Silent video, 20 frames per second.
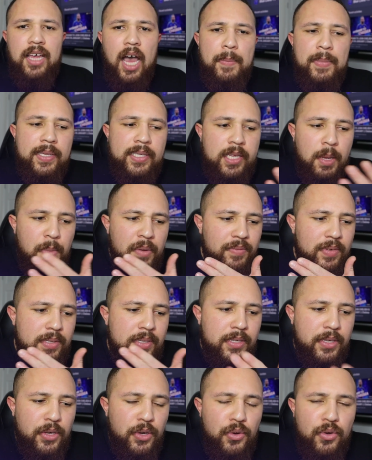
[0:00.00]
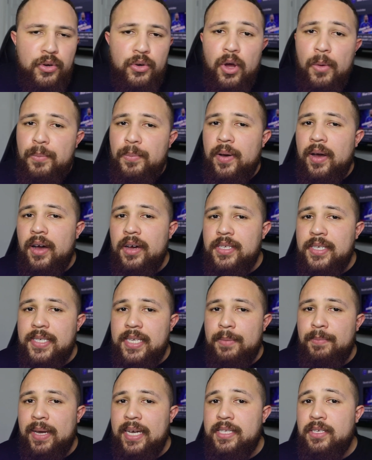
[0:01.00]
I mean, some of his cute lob passes
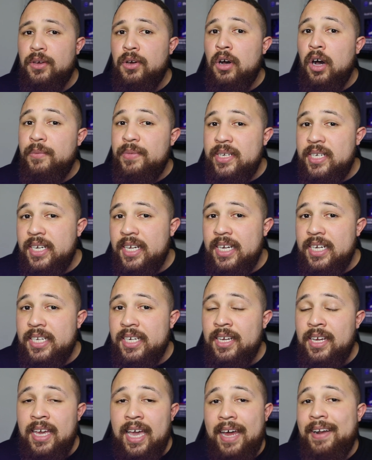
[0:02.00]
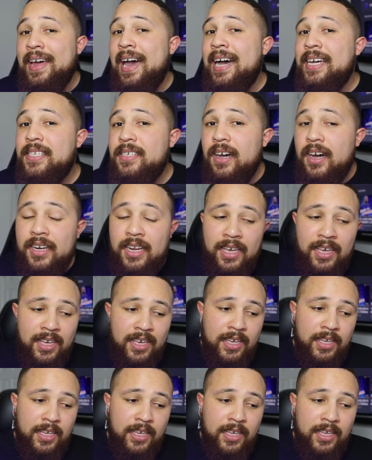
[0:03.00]
he made to Kovacic and Hazard,